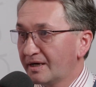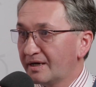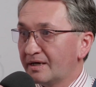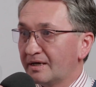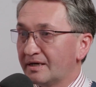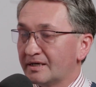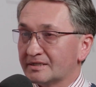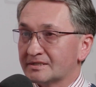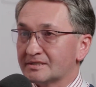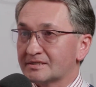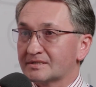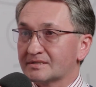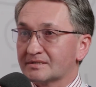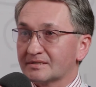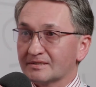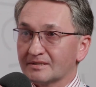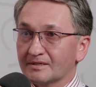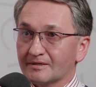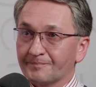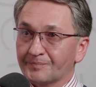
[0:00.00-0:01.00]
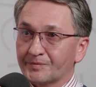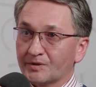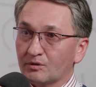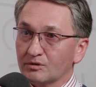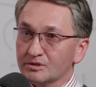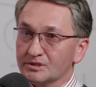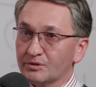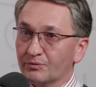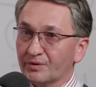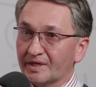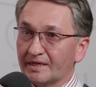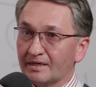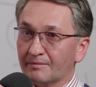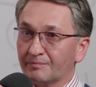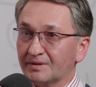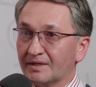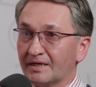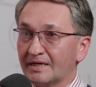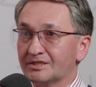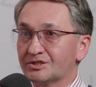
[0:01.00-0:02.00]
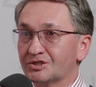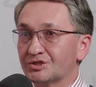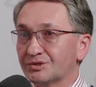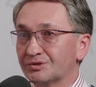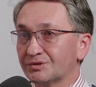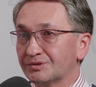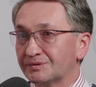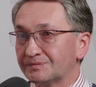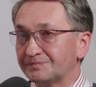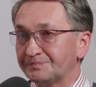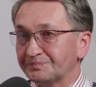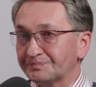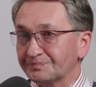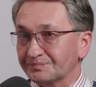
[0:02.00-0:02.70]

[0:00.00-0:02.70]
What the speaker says: And also we can apply to